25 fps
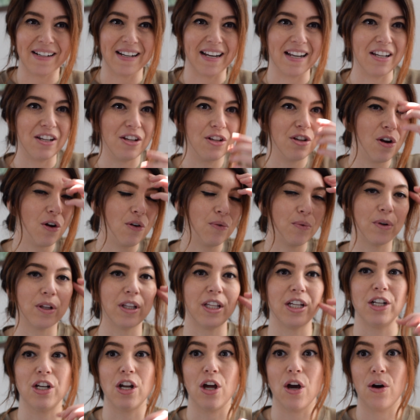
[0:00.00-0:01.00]
And you don't
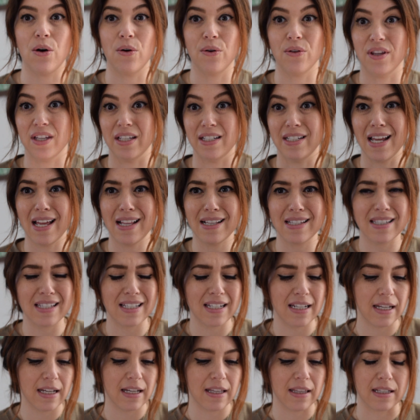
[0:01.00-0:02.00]
really know the
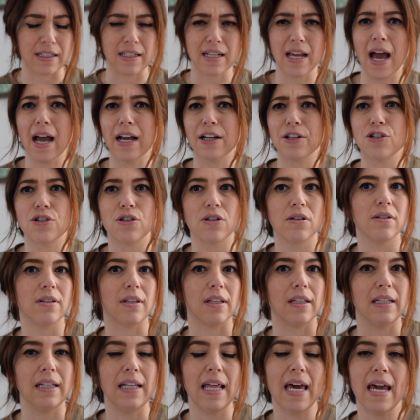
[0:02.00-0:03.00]
density, the texture,
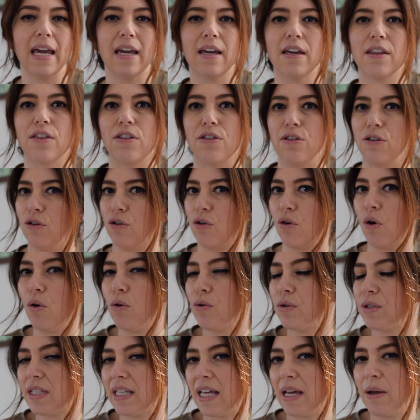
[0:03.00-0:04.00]
the length, the
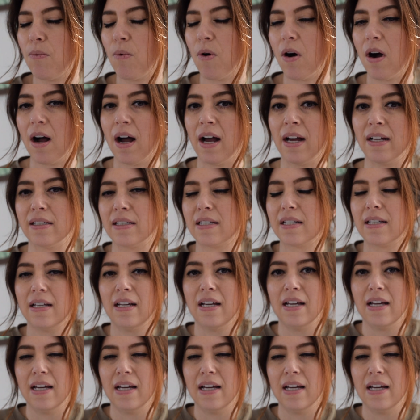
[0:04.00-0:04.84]
goals they want.